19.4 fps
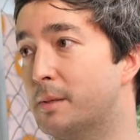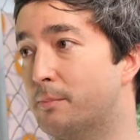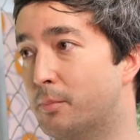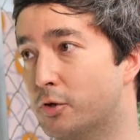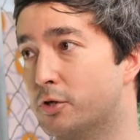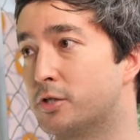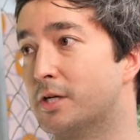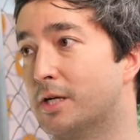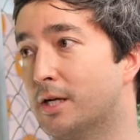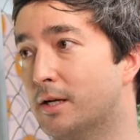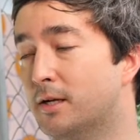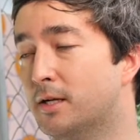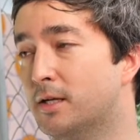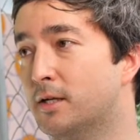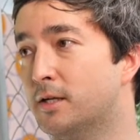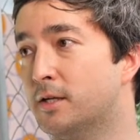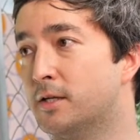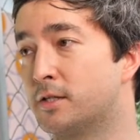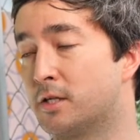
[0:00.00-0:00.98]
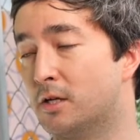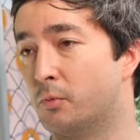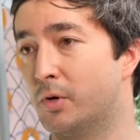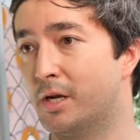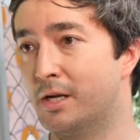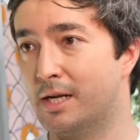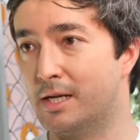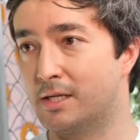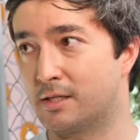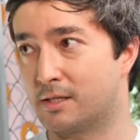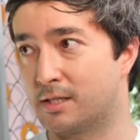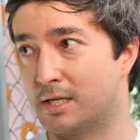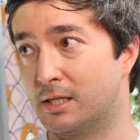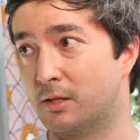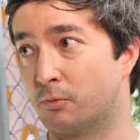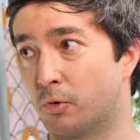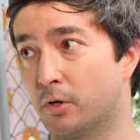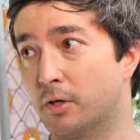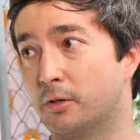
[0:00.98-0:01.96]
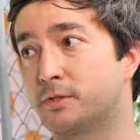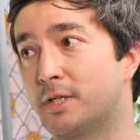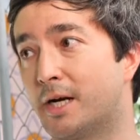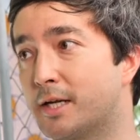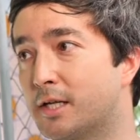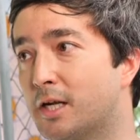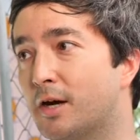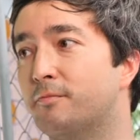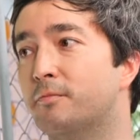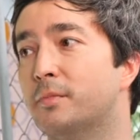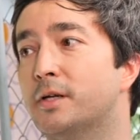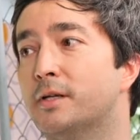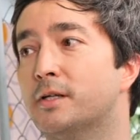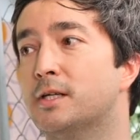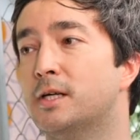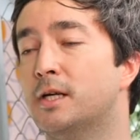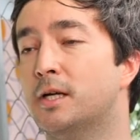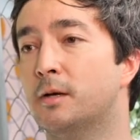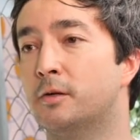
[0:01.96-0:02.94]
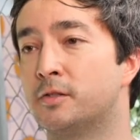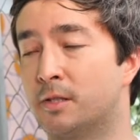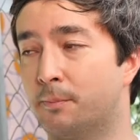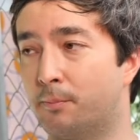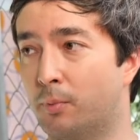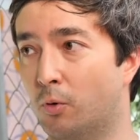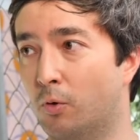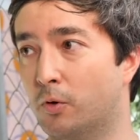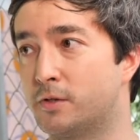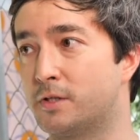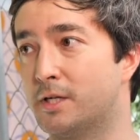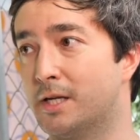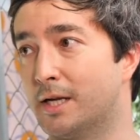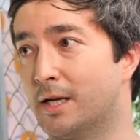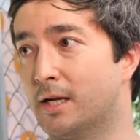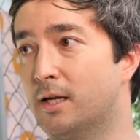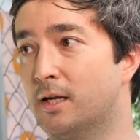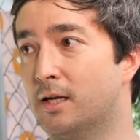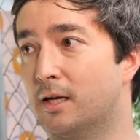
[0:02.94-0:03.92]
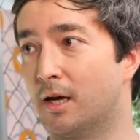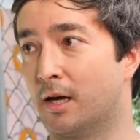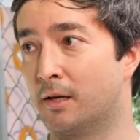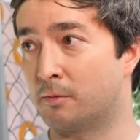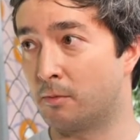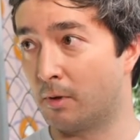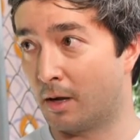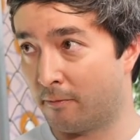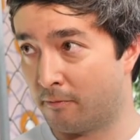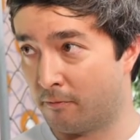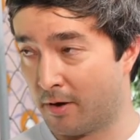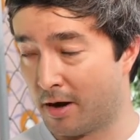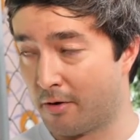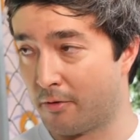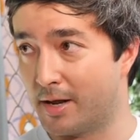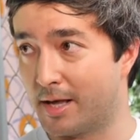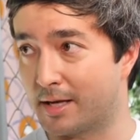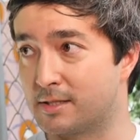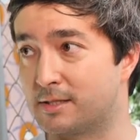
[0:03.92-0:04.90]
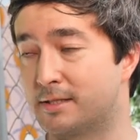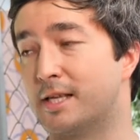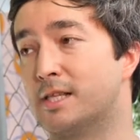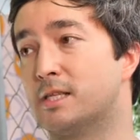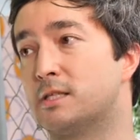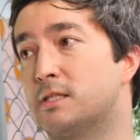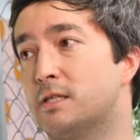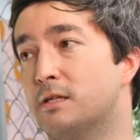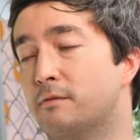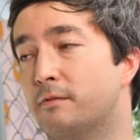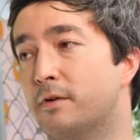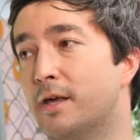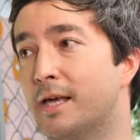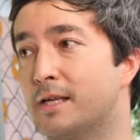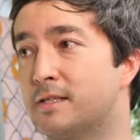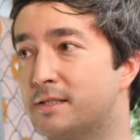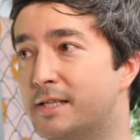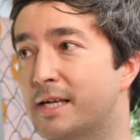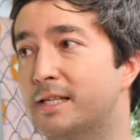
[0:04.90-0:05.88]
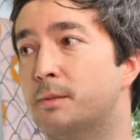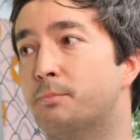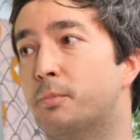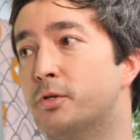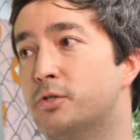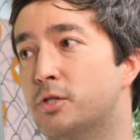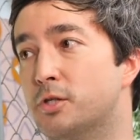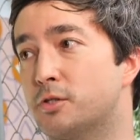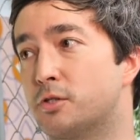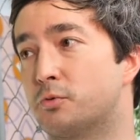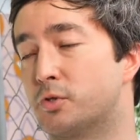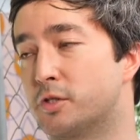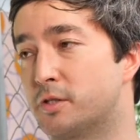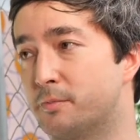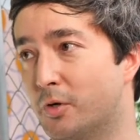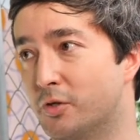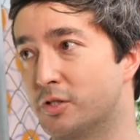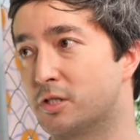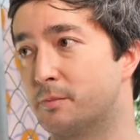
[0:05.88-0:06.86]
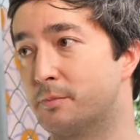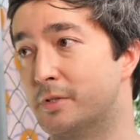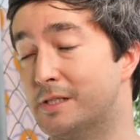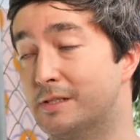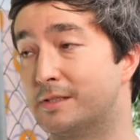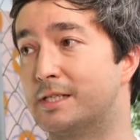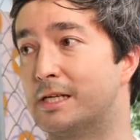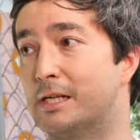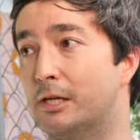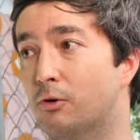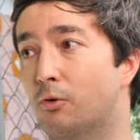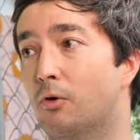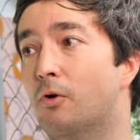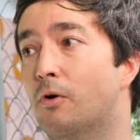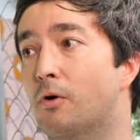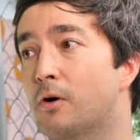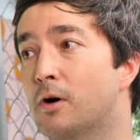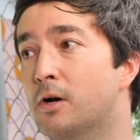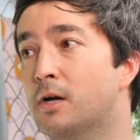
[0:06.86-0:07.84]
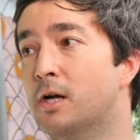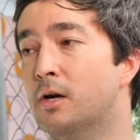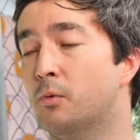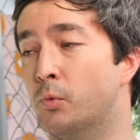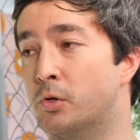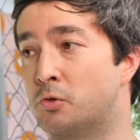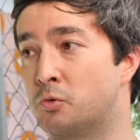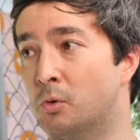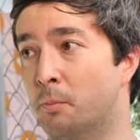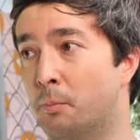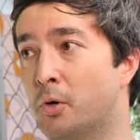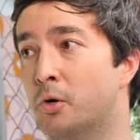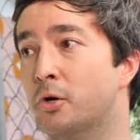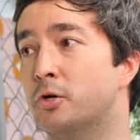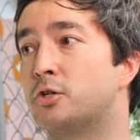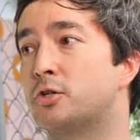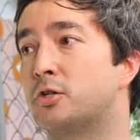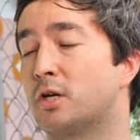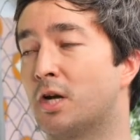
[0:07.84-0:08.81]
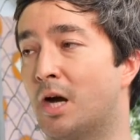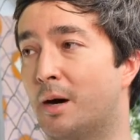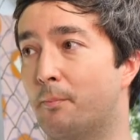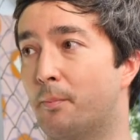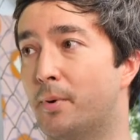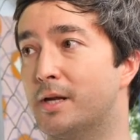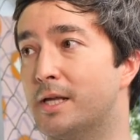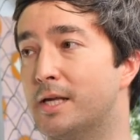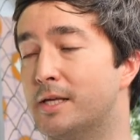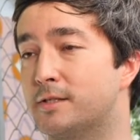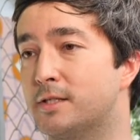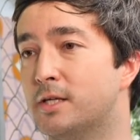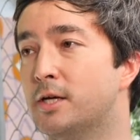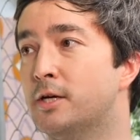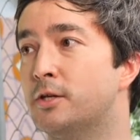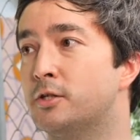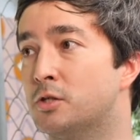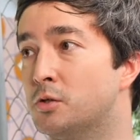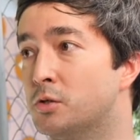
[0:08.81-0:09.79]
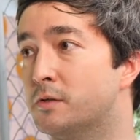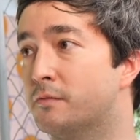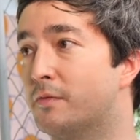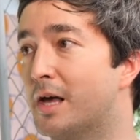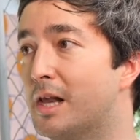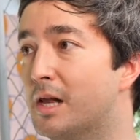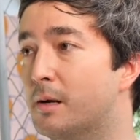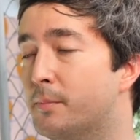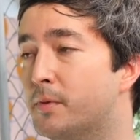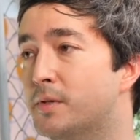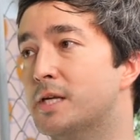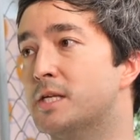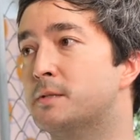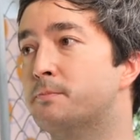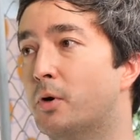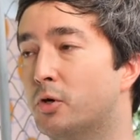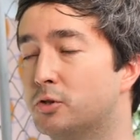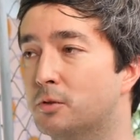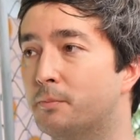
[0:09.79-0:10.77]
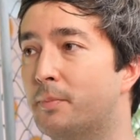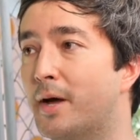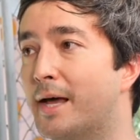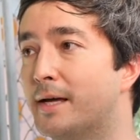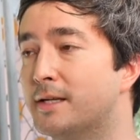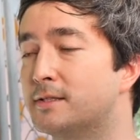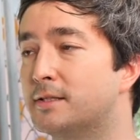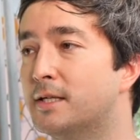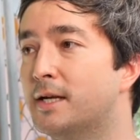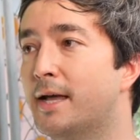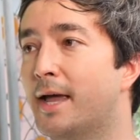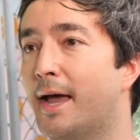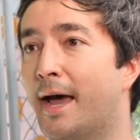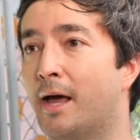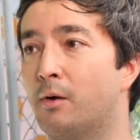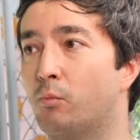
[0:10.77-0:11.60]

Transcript: to be pushing. So we need to see the Royal Thai government uh -huh. supporting a, a, very extensive extended producer responsibility law, which will push companies right. to develop these bottle banks mm.